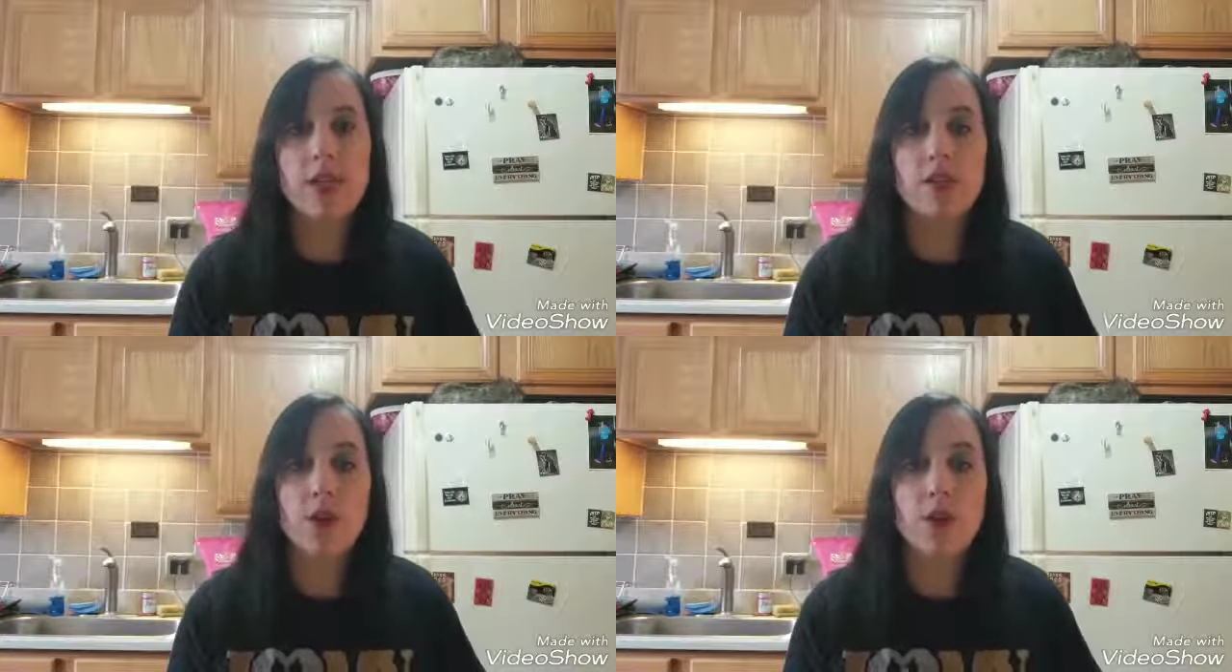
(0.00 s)

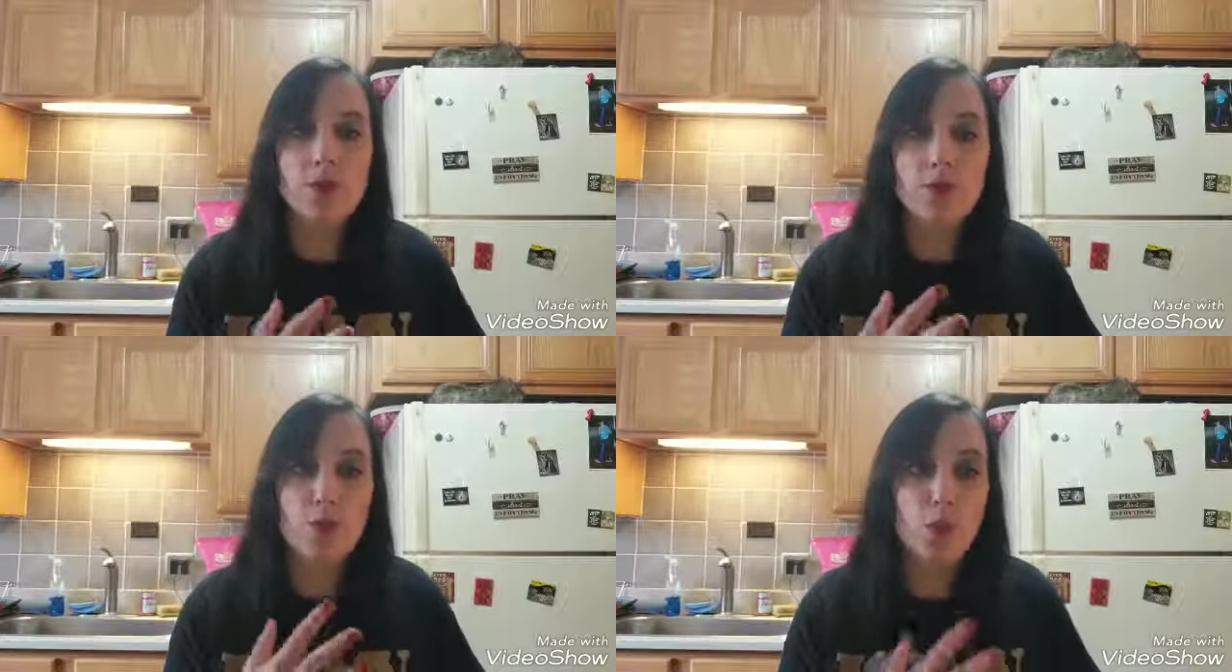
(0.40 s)
and
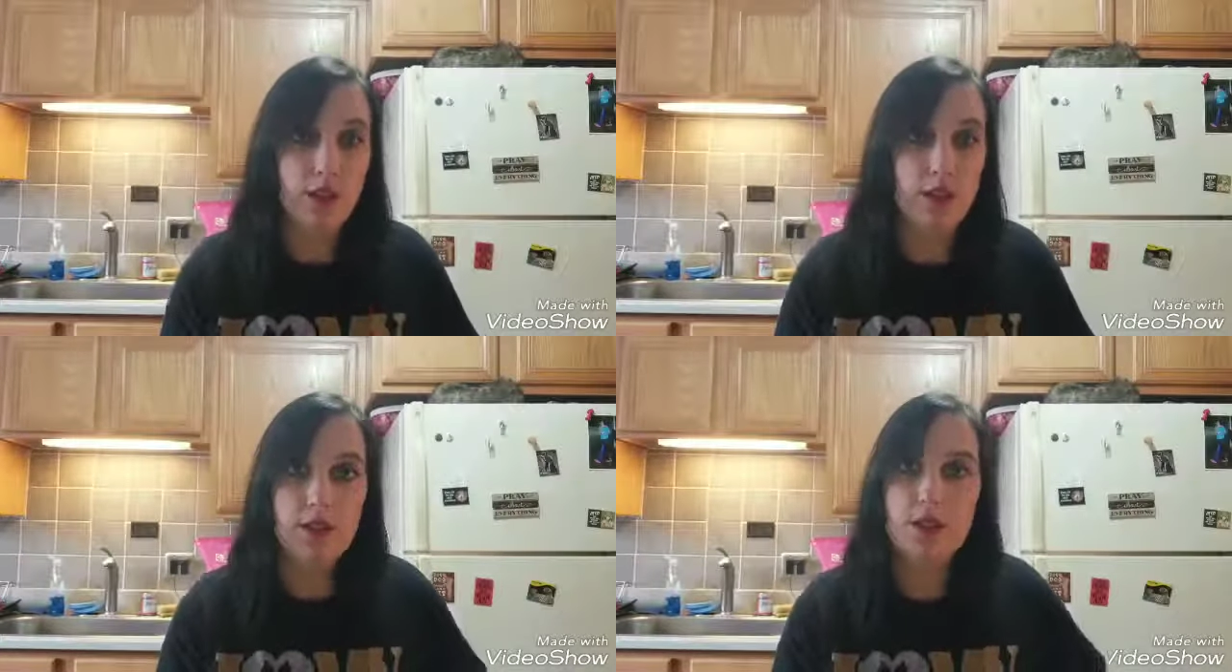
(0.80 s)
own
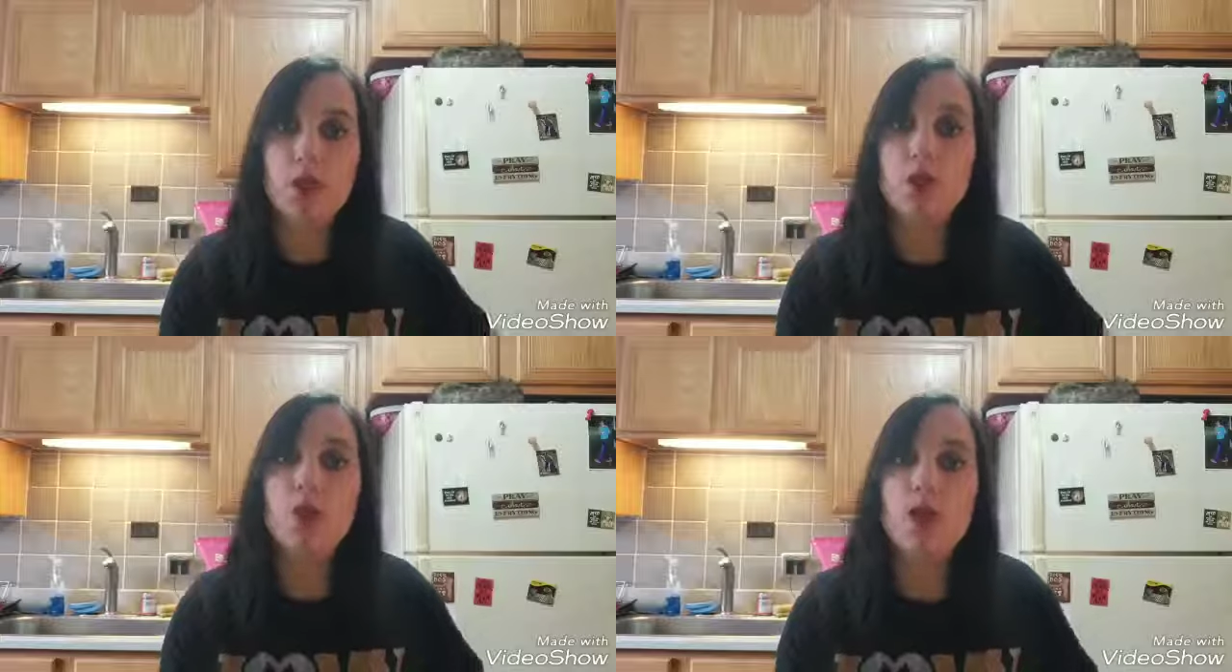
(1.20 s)
will
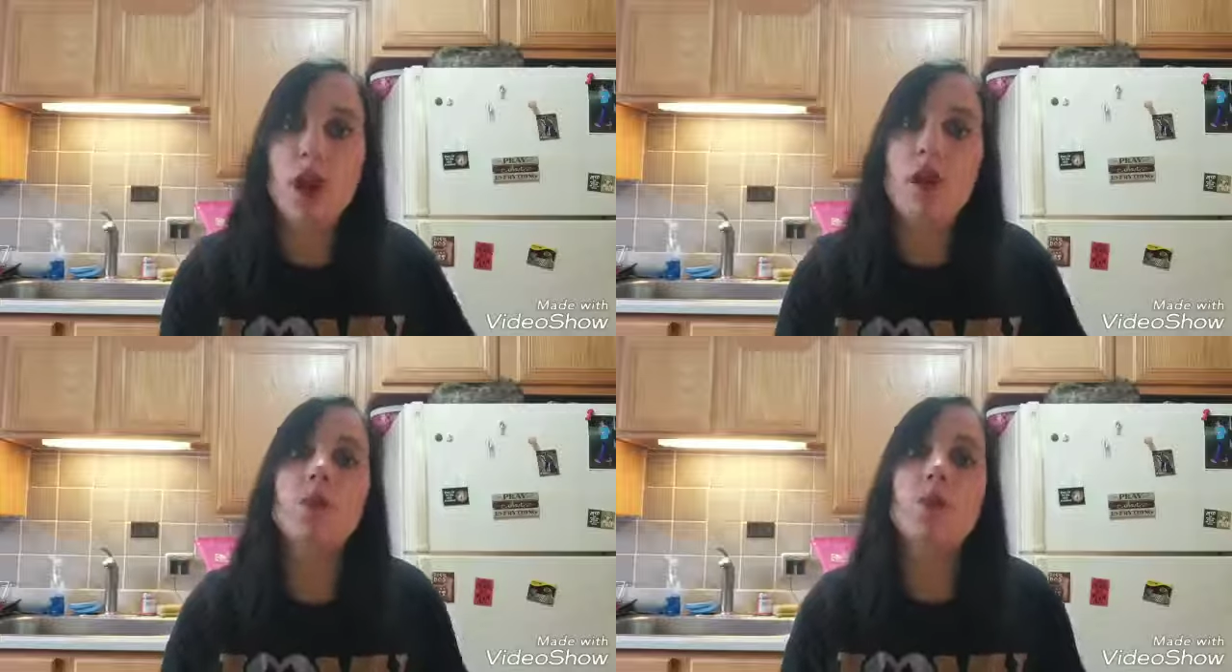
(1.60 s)
to
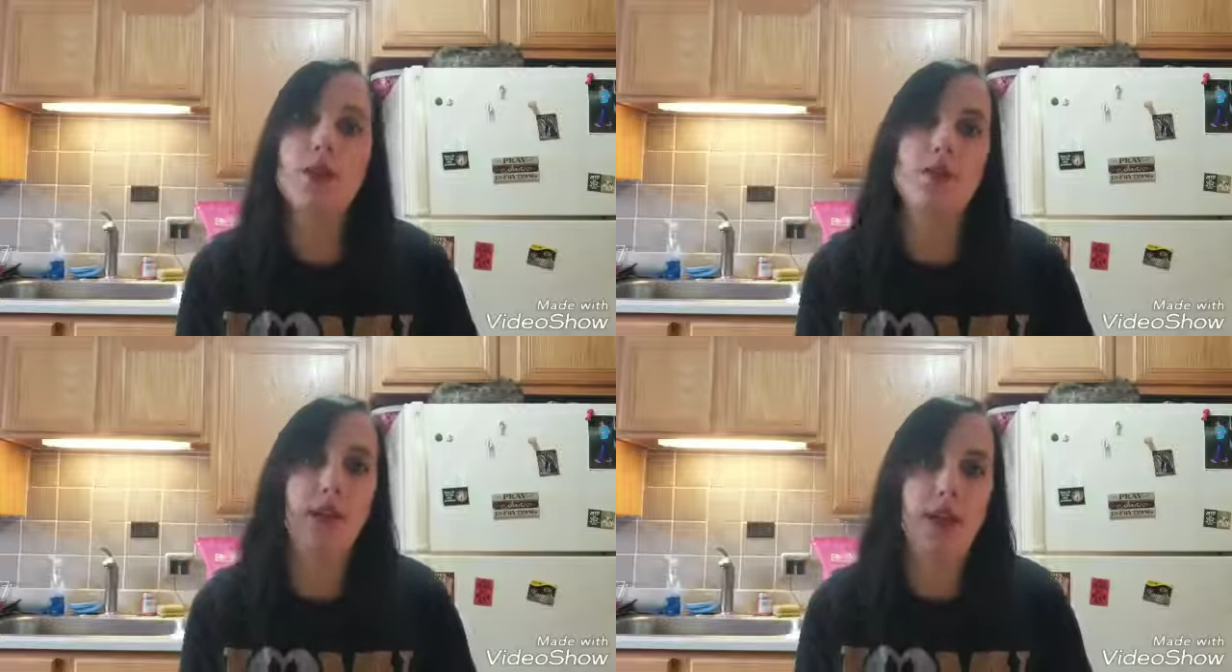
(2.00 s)
come
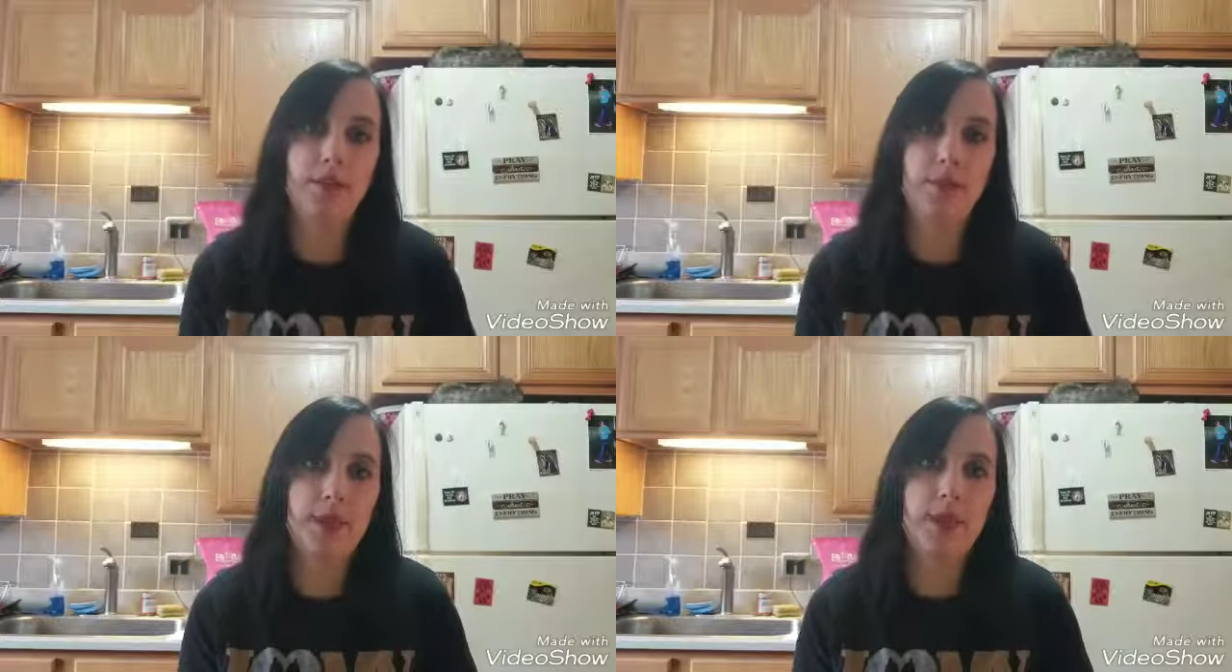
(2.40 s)
with me,